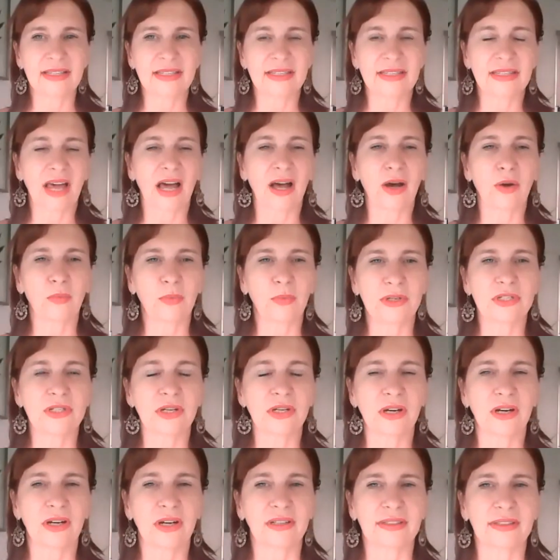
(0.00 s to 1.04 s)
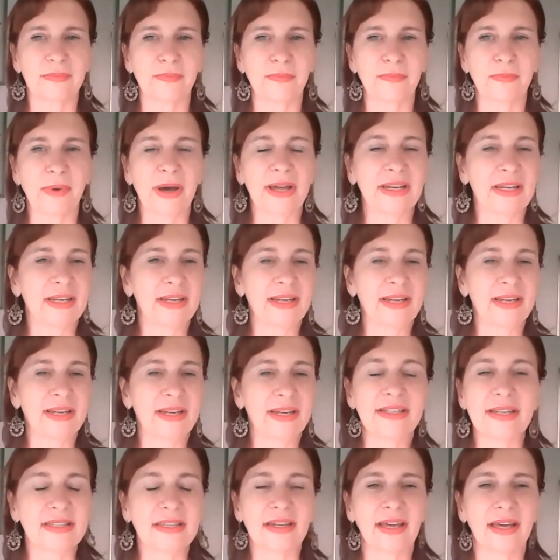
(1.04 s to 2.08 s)
that's how we're taught, but
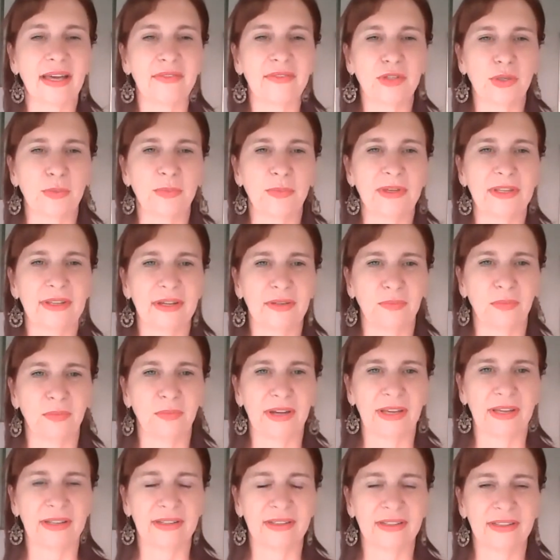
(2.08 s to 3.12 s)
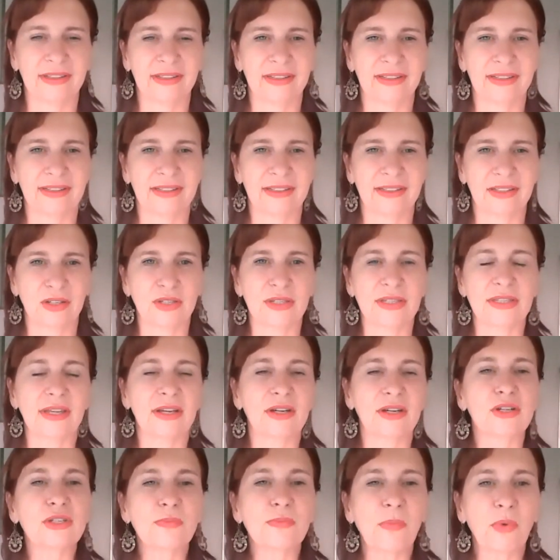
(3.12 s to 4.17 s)
it doesn't have to be that way,
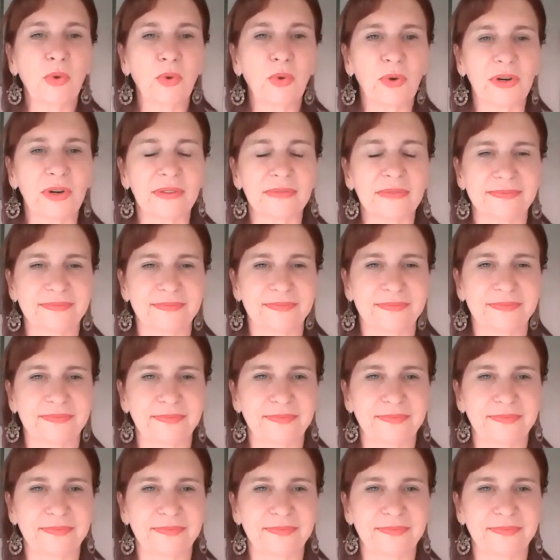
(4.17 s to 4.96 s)
because there's more.